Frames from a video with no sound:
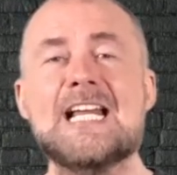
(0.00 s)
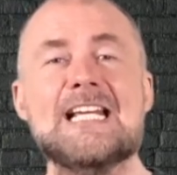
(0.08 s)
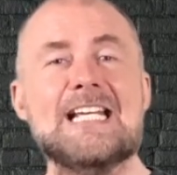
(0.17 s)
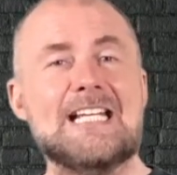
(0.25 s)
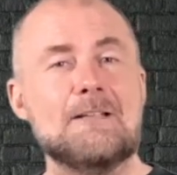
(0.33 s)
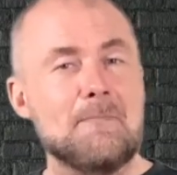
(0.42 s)

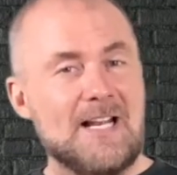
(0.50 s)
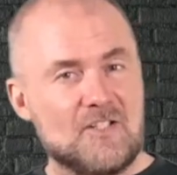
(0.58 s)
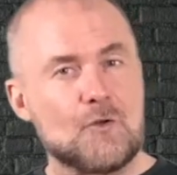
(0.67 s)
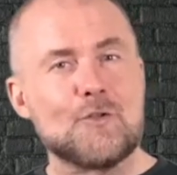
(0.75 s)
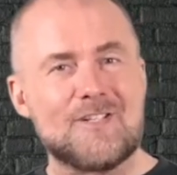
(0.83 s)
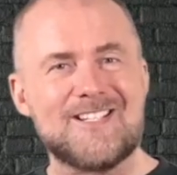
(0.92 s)
It makes
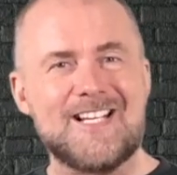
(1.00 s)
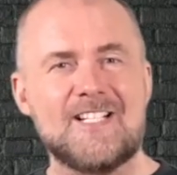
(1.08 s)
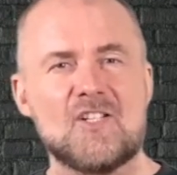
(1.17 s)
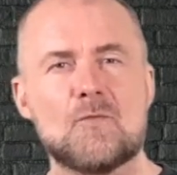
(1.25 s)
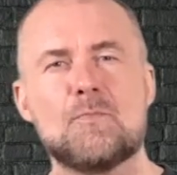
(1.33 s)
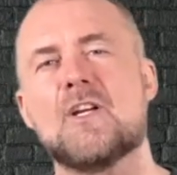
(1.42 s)
good
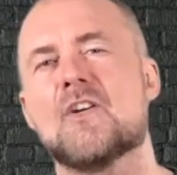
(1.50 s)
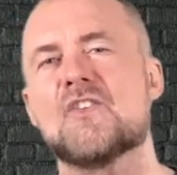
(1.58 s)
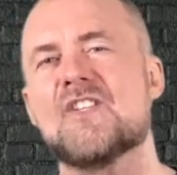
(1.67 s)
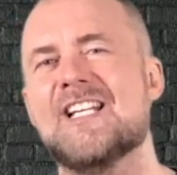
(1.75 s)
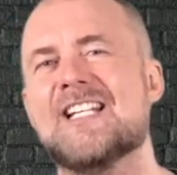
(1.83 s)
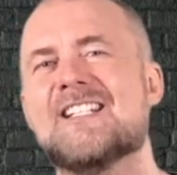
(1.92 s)
sense because
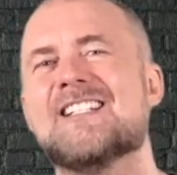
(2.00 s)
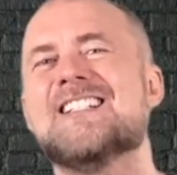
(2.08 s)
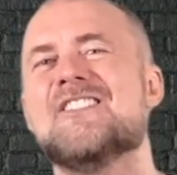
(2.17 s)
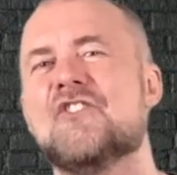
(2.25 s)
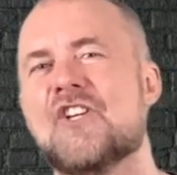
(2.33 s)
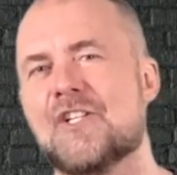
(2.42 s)
it
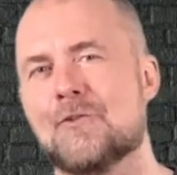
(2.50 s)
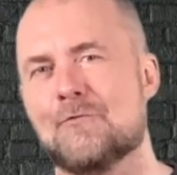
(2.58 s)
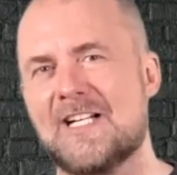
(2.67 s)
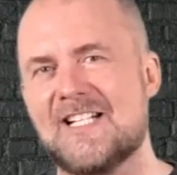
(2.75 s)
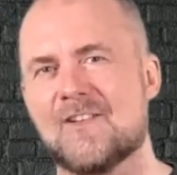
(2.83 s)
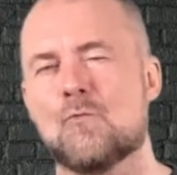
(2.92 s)

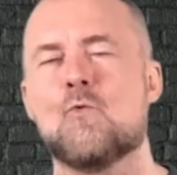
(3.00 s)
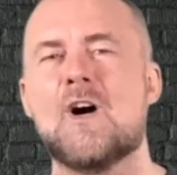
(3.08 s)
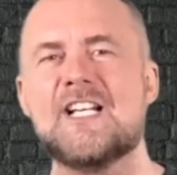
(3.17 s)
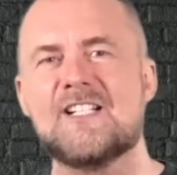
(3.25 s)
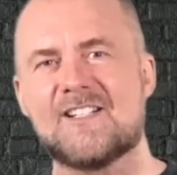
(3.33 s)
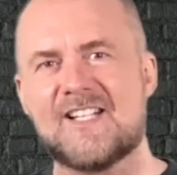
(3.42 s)
generates a
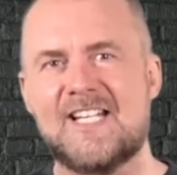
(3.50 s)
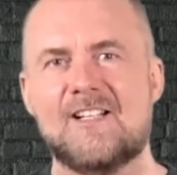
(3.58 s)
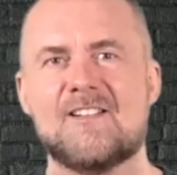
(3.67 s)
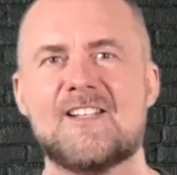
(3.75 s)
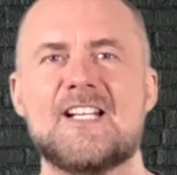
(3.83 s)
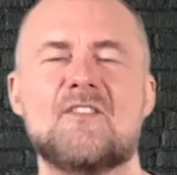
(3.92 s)
wider skill
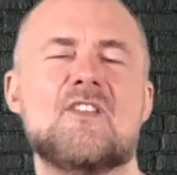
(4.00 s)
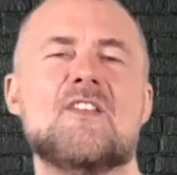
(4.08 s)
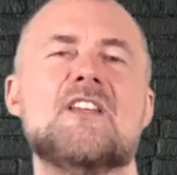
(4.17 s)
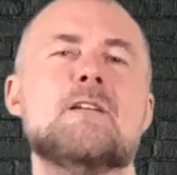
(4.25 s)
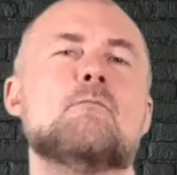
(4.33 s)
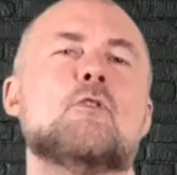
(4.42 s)
set that
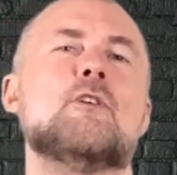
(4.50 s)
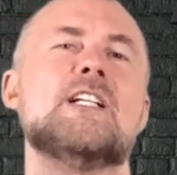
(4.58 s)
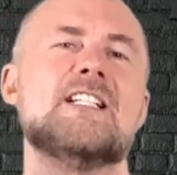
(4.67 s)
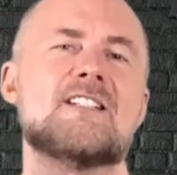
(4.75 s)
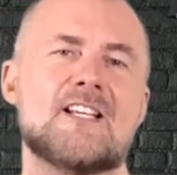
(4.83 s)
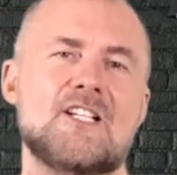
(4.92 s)
the
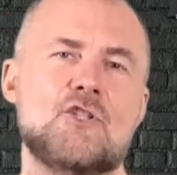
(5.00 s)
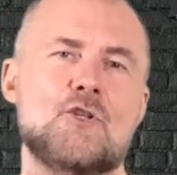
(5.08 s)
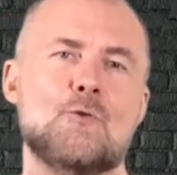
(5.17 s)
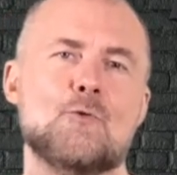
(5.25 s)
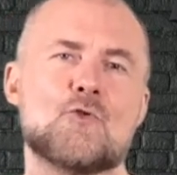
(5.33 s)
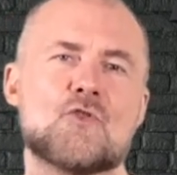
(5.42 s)
employees can
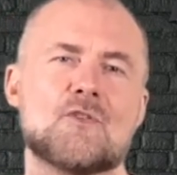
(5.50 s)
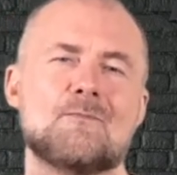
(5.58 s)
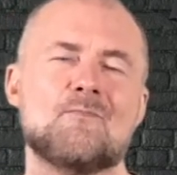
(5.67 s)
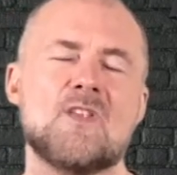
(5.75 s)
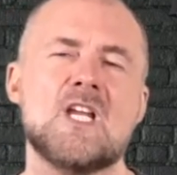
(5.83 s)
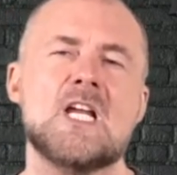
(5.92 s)
use.
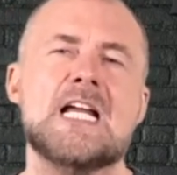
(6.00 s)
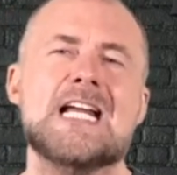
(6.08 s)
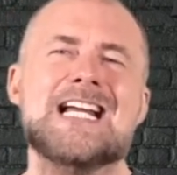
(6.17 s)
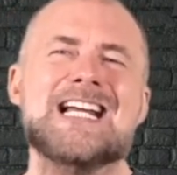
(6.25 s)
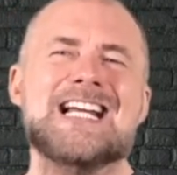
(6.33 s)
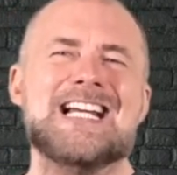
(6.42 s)

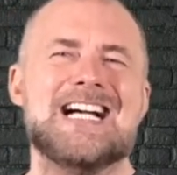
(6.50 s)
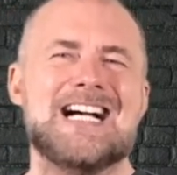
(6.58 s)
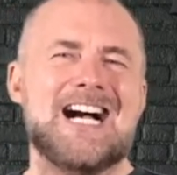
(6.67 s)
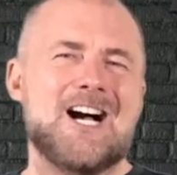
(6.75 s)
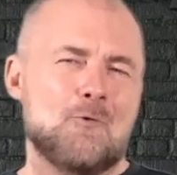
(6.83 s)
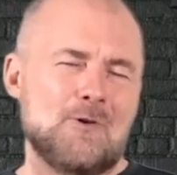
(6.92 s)

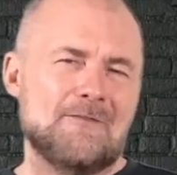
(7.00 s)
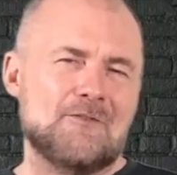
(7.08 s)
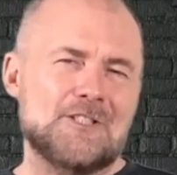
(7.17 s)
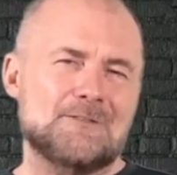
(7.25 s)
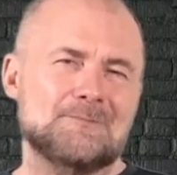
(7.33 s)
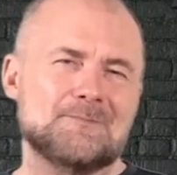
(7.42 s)

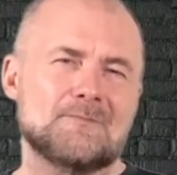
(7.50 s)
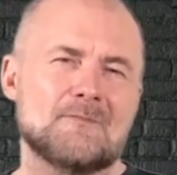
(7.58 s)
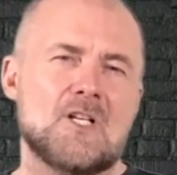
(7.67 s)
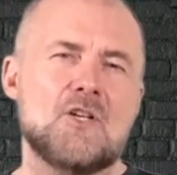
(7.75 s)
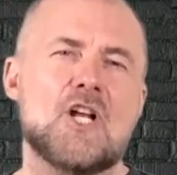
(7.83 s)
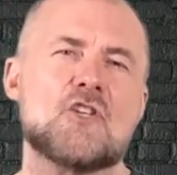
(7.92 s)
However,
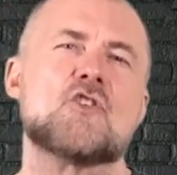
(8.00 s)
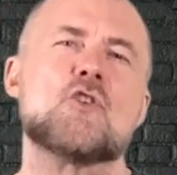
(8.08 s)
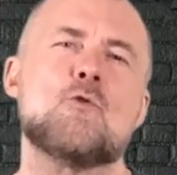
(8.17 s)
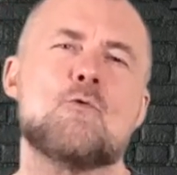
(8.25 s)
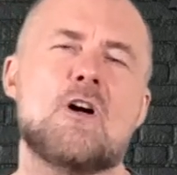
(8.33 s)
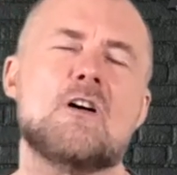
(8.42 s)
not
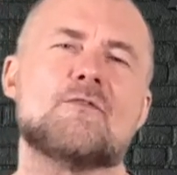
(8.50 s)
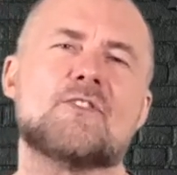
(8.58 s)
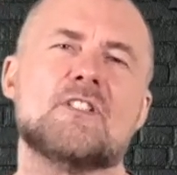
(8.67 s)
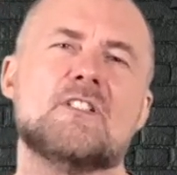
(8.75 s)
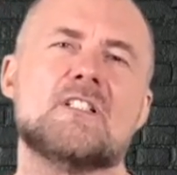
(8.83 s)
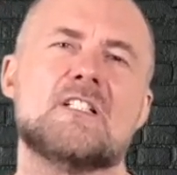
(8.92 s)
so
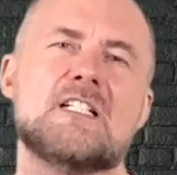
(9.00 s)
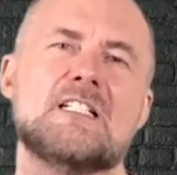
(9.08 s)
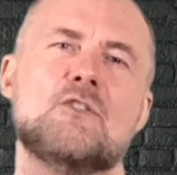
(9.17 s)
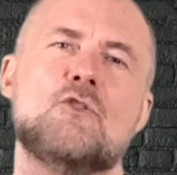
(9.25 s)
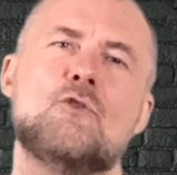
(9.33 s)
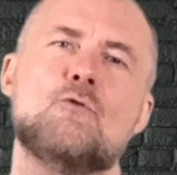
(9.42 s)
often
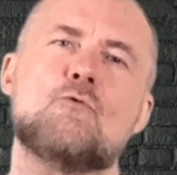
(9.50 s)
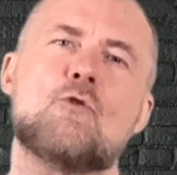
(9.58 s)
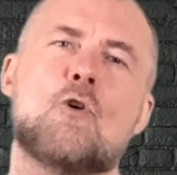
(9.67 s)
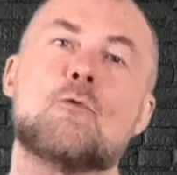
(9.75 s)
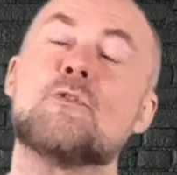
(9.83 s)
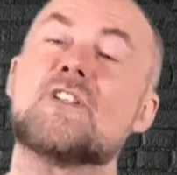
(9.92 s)
do
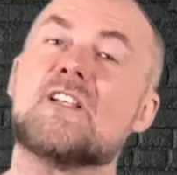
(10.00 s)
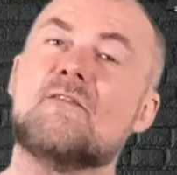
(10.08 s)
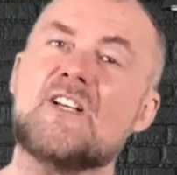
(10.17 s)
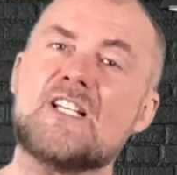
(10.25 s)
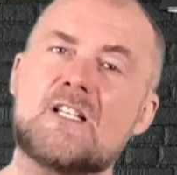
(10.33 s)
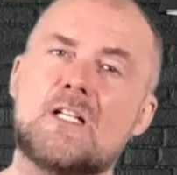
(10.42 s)
corporates
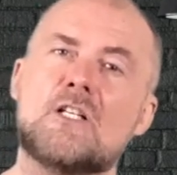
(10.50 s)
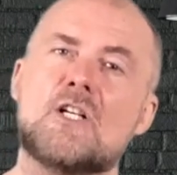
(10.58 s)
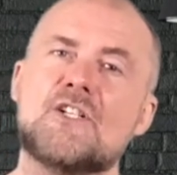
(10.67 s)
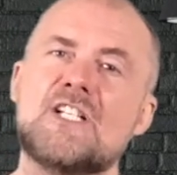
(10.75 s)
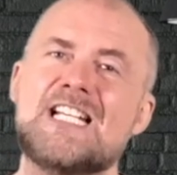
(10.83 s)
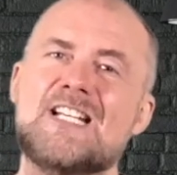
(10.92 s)
invest a
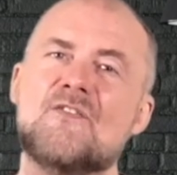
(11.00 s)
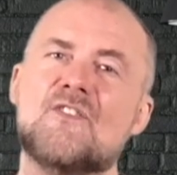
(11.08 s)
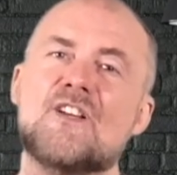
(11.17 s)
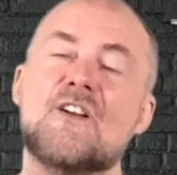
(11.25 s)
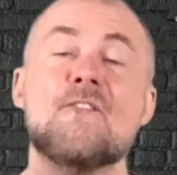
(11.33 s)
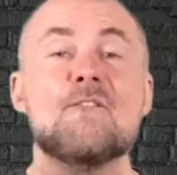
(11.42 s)
lot in
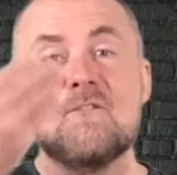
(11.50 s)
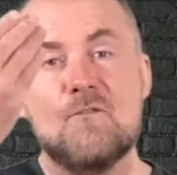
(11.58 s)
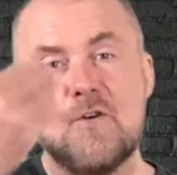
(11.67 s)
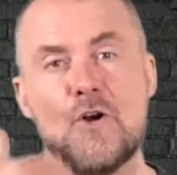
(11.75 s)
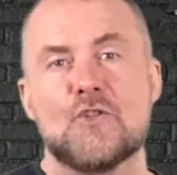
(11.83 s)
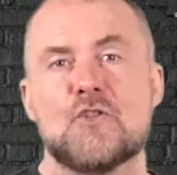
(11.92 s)
the
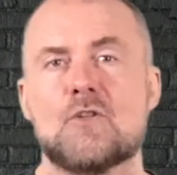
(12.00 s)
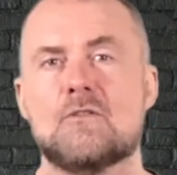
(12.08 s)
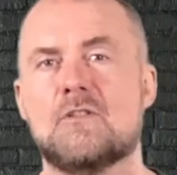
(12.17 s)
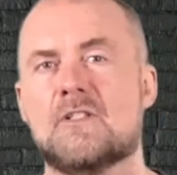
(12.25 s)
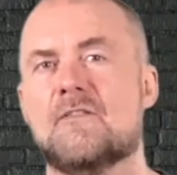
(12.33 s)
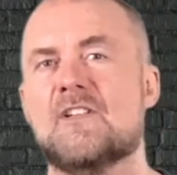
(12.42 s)

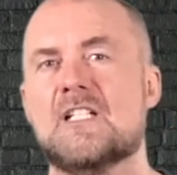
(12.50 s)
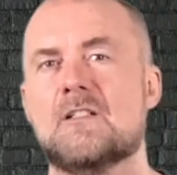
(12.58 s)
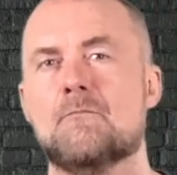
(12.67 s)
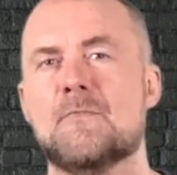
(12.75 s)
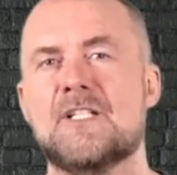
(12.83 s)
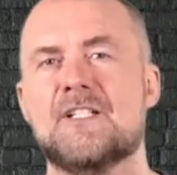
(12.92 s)
vertical
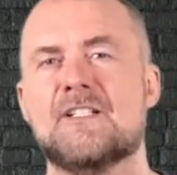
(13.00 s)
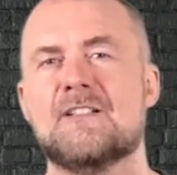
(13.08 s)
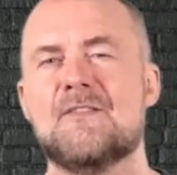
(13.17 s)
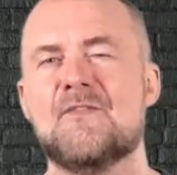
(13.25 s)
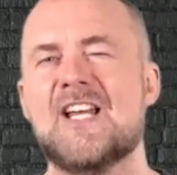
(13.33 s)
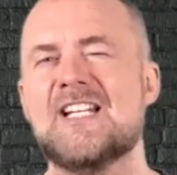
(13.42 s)
development.
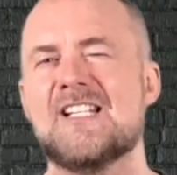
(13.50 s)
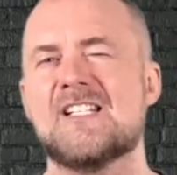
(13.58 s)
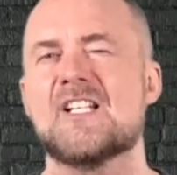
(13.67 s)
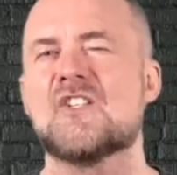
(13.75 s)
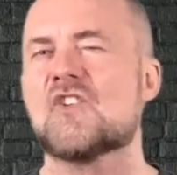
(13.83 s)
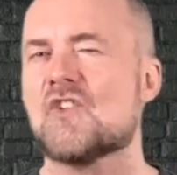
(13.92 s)
That is
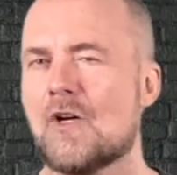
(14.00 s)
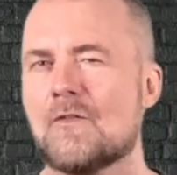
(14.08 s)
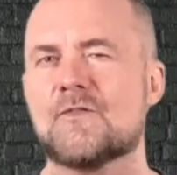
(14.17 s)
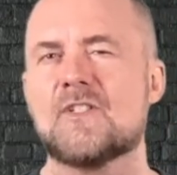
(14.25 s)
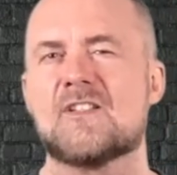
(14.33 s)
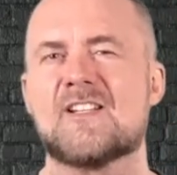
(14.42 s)
the
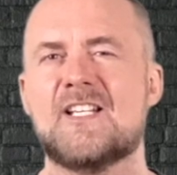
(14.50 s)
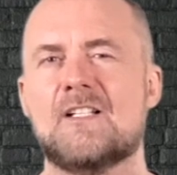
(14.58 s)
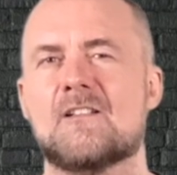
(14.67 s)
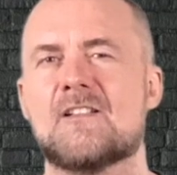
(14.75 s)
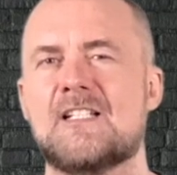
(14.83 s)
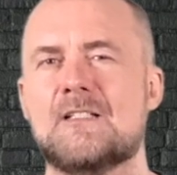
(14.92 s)
softer
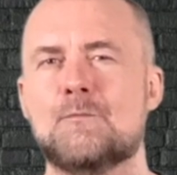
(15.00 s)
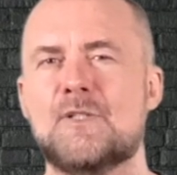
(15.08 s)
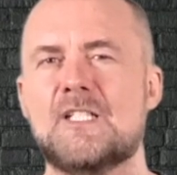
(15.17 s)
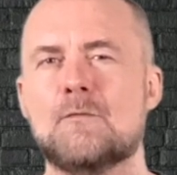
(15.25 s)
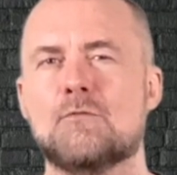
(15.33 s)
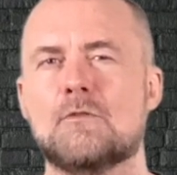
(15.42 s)
skills in
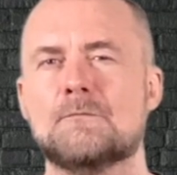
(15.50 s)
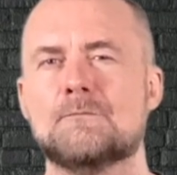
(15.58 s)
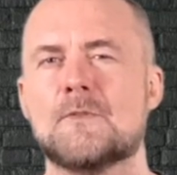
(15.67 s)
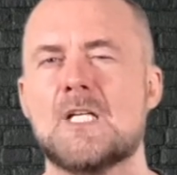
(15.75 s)
people.